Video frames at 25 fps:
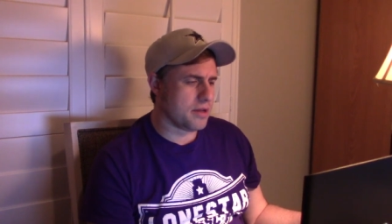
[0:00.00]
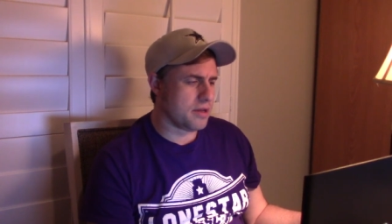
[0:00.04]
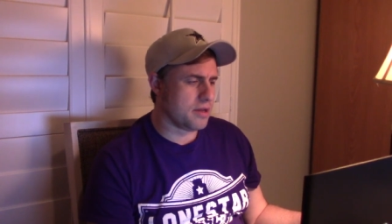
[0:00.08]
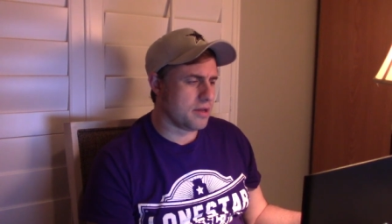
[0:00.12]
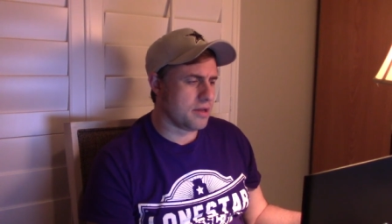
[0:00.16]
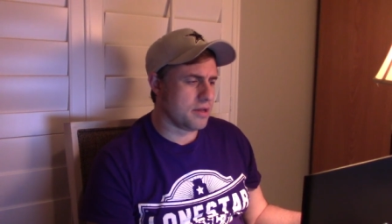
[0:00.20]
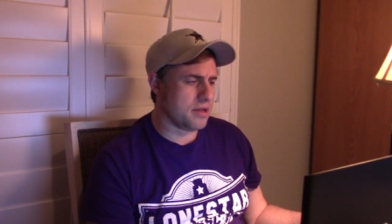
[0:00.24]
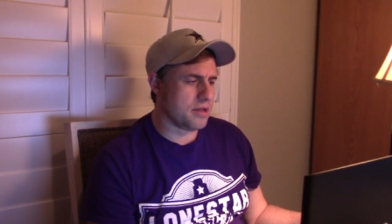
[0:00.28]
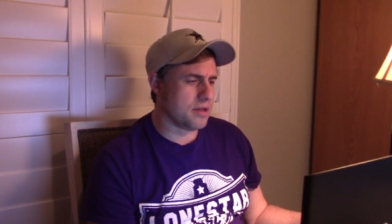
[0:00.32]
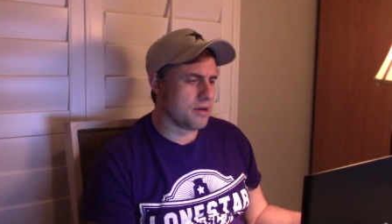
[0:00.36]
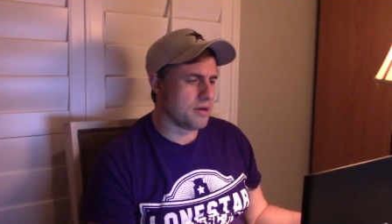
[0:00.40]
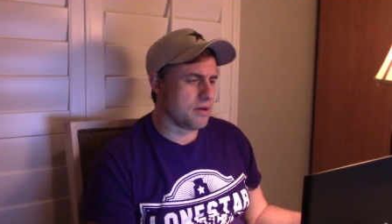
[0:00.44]

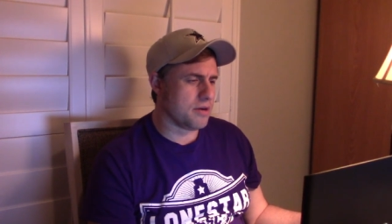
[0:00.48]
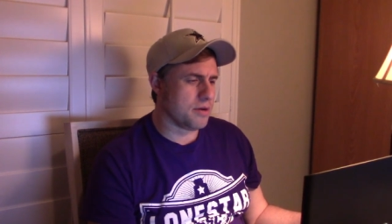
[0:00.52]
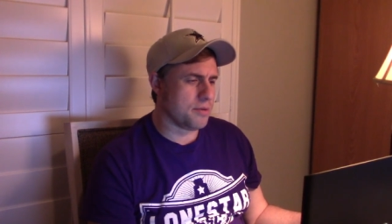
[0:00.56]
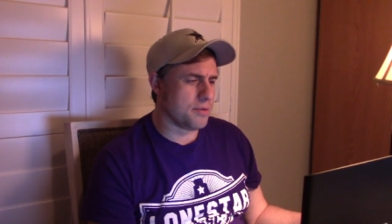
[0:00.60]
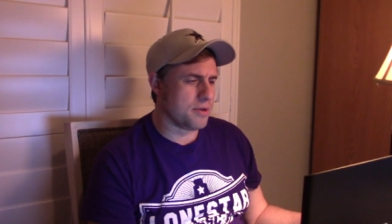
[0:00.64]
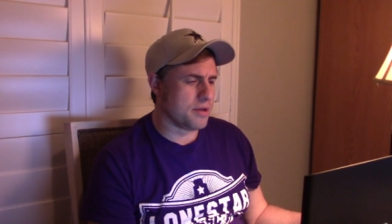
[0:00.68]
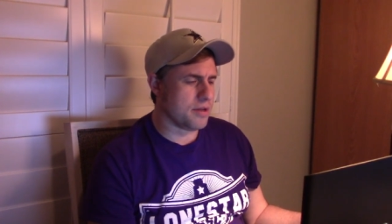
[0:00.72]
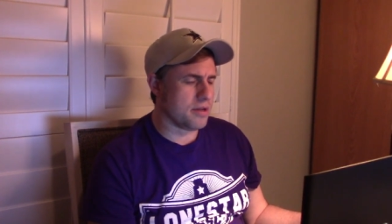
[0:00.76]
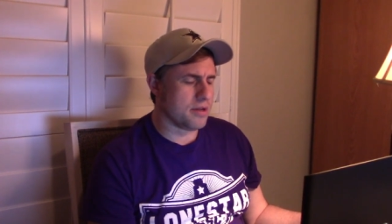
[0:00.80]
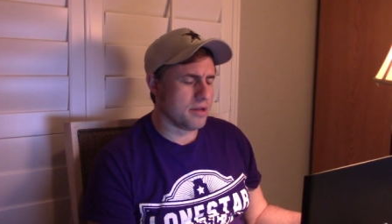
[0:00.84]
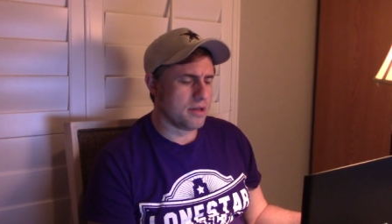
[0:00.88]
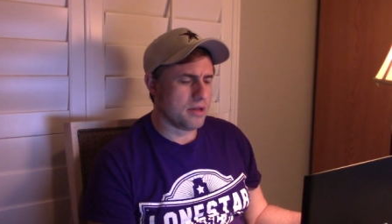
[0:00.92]
You know, I
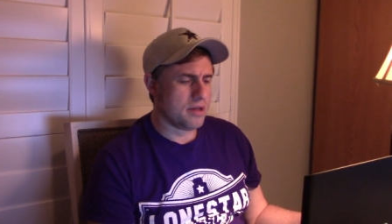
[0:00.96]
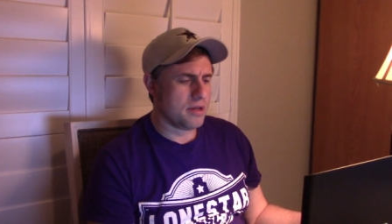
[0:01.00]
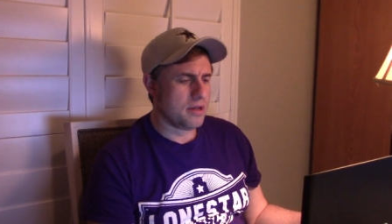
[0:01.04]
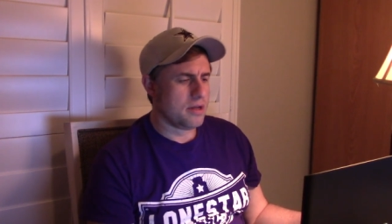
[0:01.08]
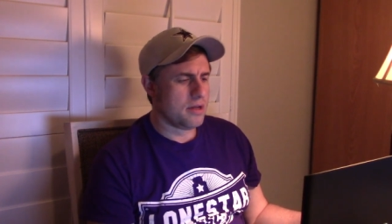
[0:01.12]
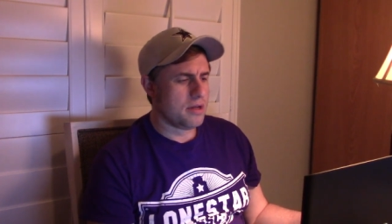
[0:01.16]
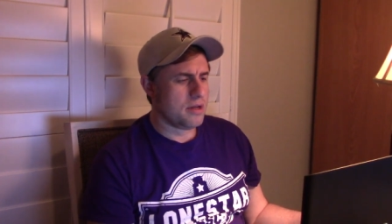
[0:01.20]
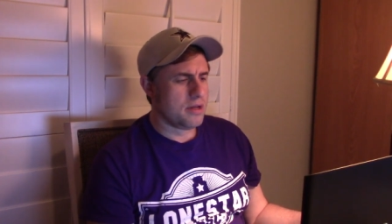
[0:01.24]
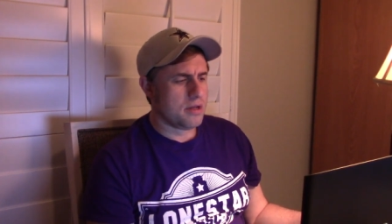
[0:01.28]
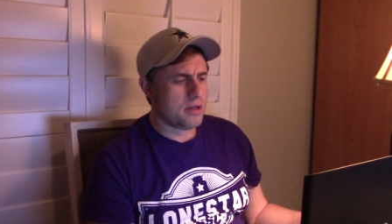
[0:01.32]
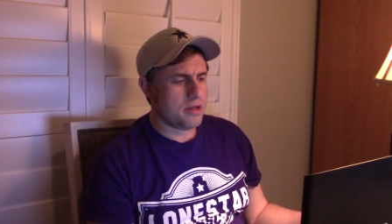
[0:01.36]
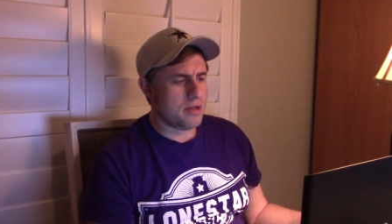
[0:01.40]
mean,
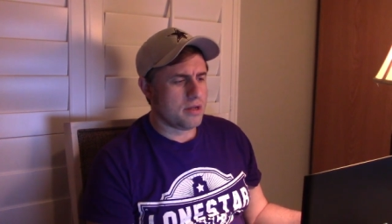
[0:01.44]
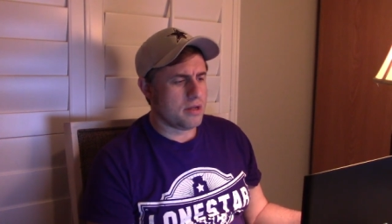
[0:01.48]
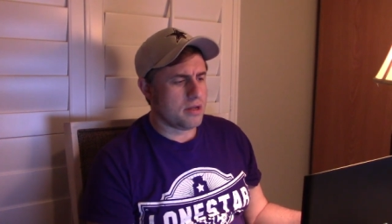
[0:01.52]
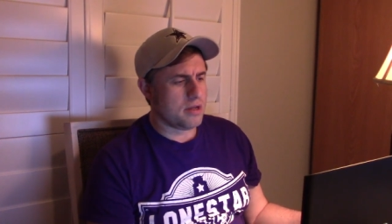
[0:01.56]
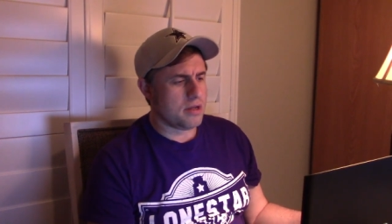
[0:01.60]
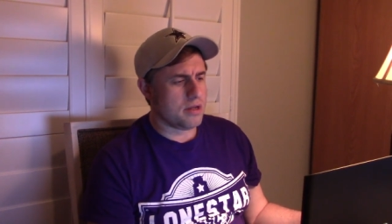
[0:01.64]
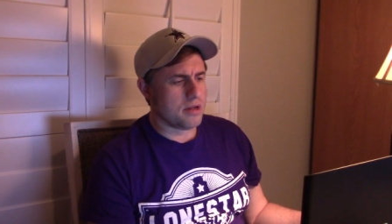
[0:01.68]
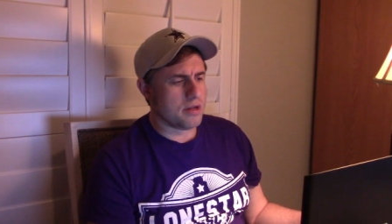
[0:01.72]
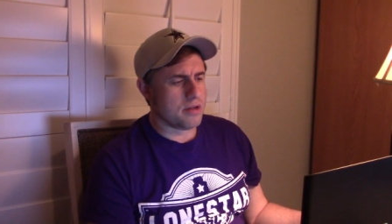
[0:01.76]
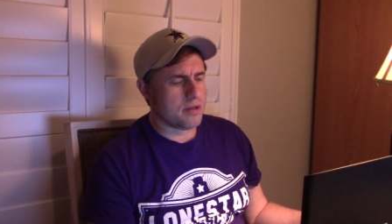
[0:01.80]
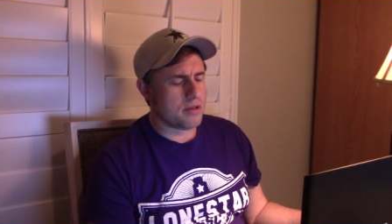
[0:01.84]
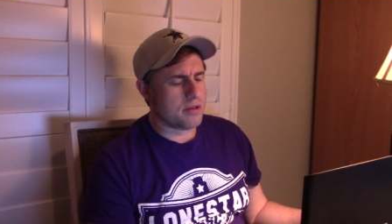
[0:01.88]

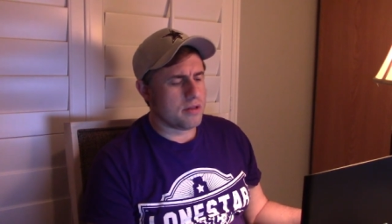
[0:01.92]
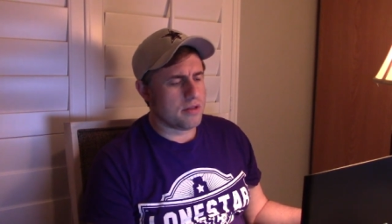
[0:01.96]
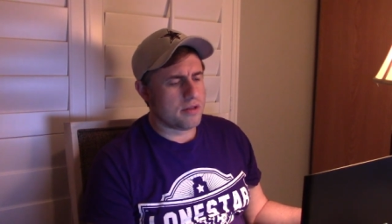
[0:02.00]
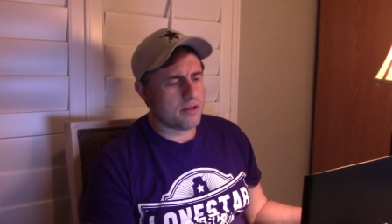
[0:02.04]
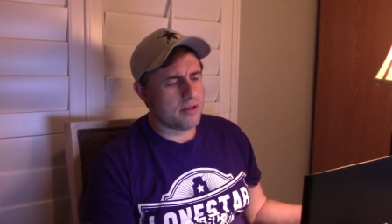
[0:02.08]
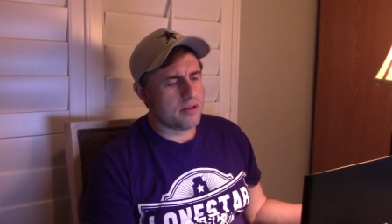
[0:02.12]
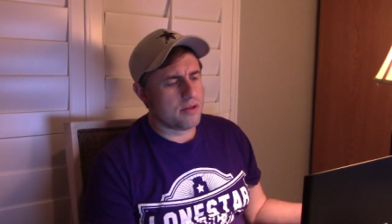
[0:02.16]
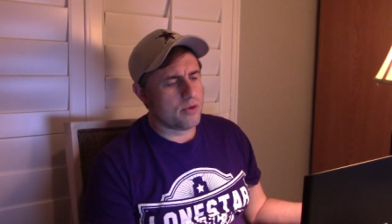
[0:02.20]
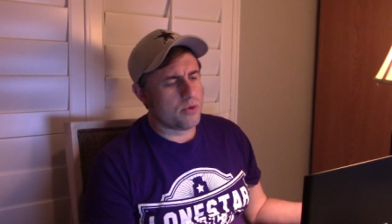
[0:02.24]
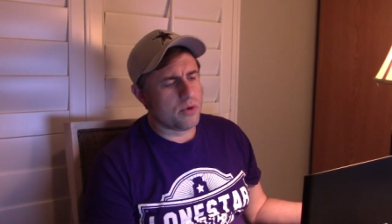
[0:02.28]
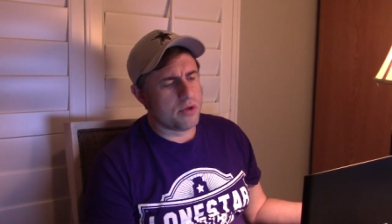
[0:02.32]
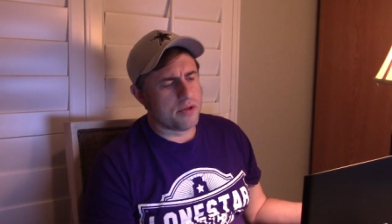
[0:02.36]
yeah,
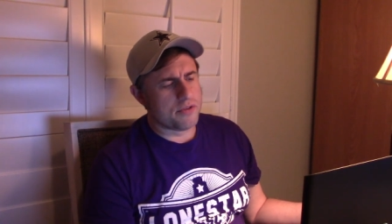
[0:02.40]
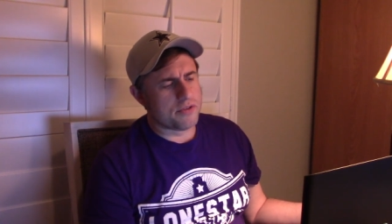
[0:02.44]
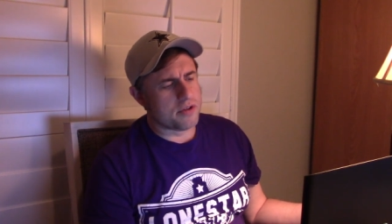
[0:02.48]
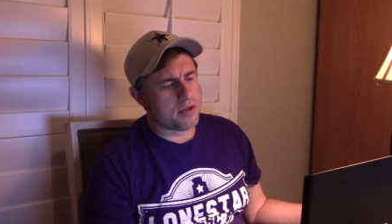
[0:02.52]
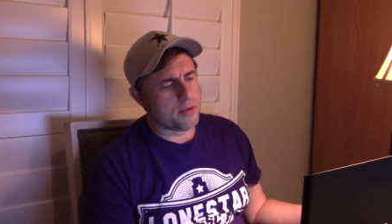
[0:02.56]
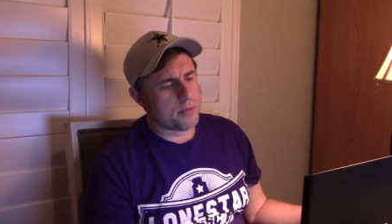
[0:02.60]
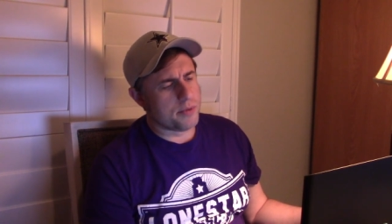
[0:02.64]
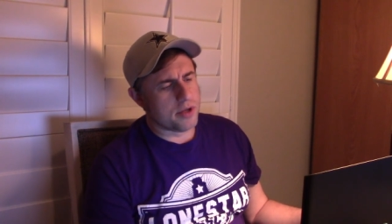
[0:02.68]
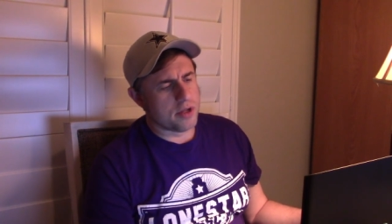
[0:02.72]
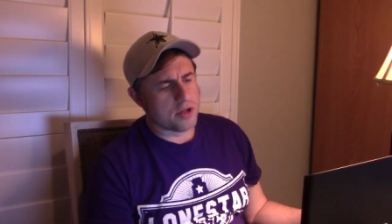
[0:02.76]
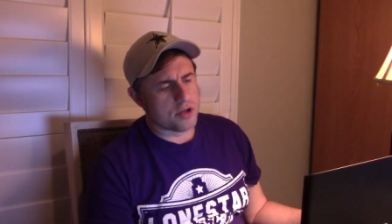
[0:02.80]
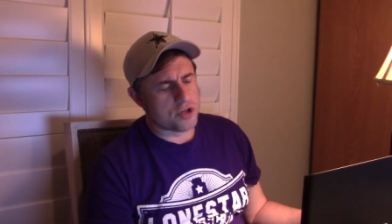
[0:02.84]
New Orleans is
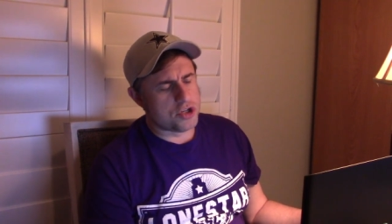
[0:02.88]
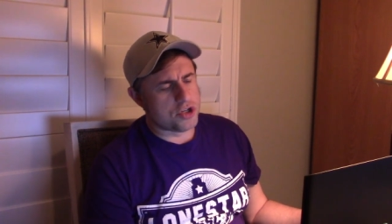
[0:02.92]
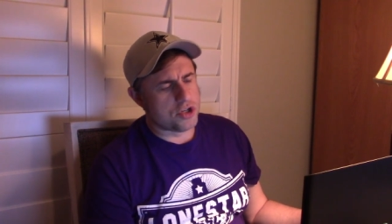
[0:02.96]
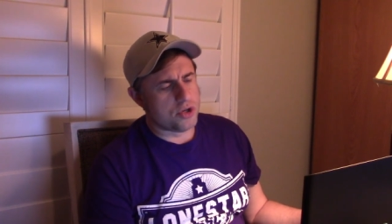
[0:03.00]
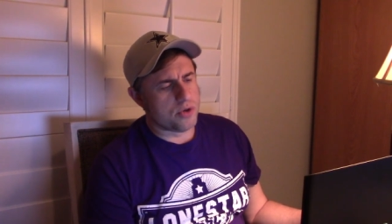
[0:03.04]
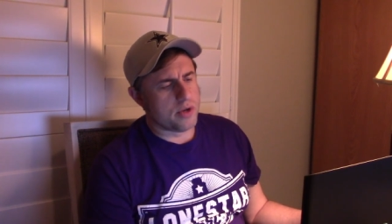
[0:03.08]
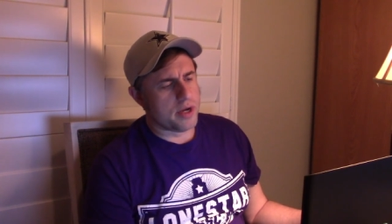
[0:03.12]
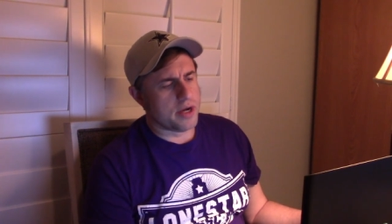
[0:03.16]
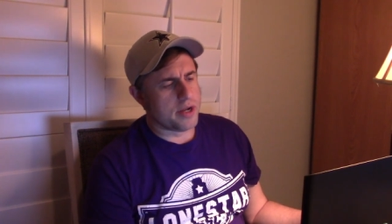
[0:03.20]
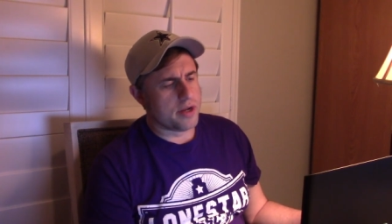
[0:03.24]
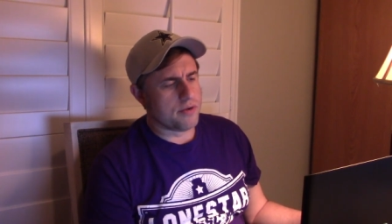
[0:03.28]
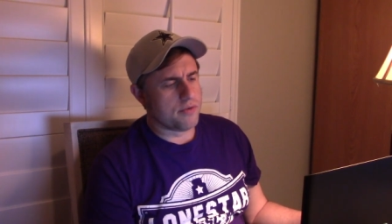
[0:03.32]
going to be in a
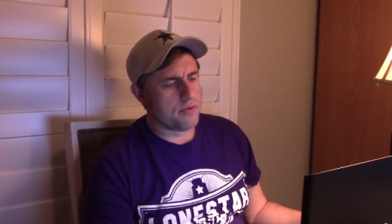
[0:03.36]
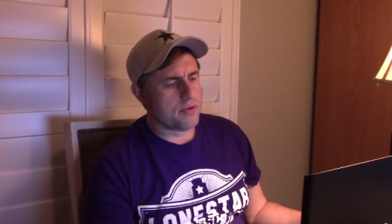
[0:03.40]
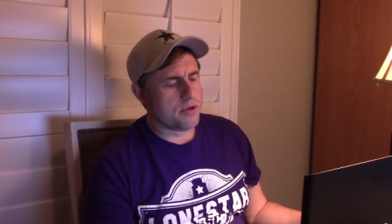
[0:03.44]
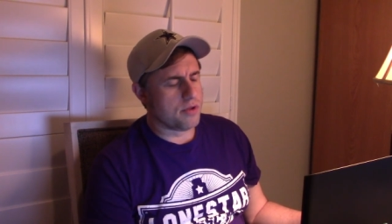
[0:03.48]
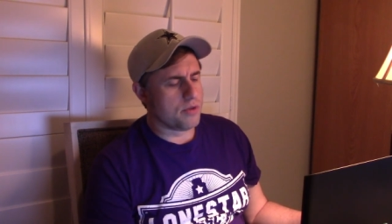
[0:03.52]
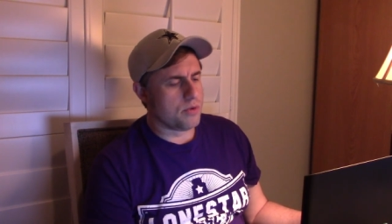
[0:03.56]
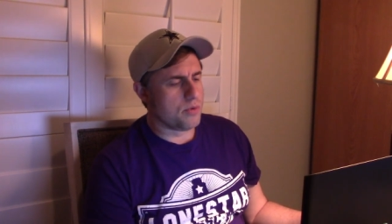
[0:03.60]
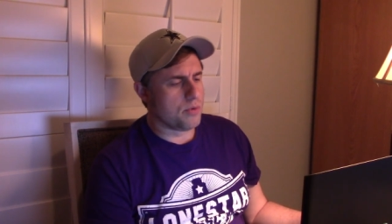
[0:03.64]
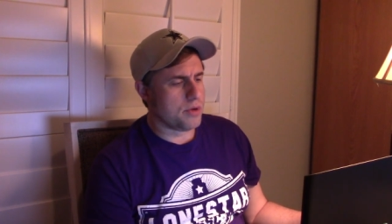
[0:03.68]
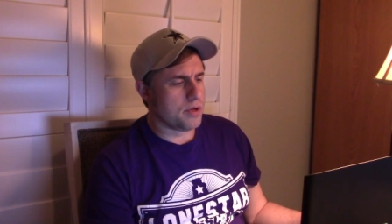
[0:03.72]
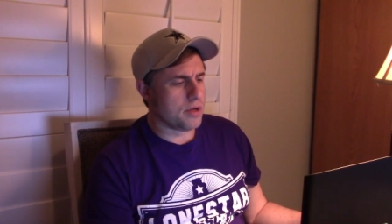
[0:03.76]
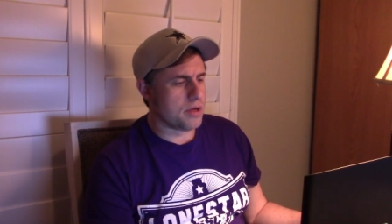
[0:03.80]
shootout every
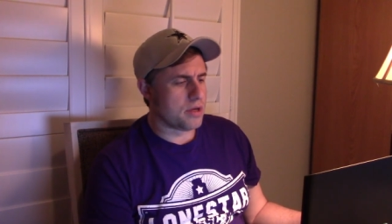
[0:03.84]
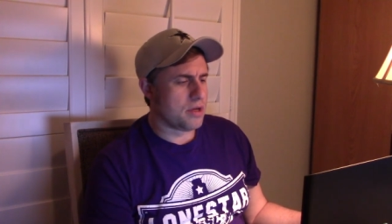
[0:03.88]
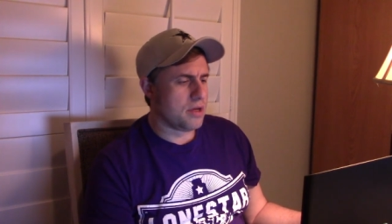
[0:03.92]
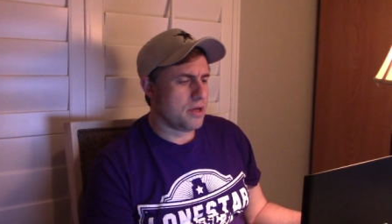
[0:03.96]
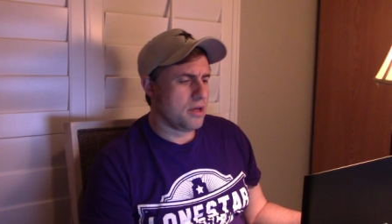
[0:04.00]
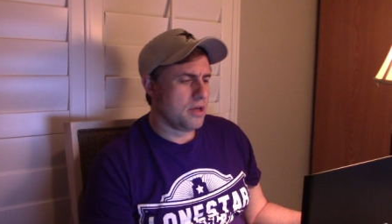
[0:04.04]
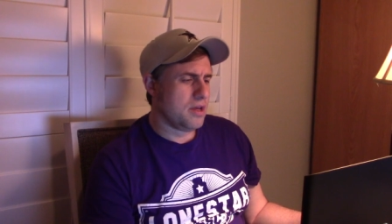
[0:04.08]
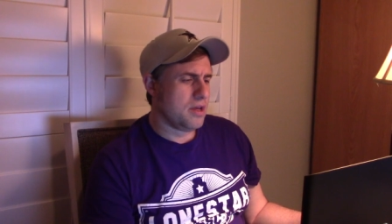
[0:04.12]
other week.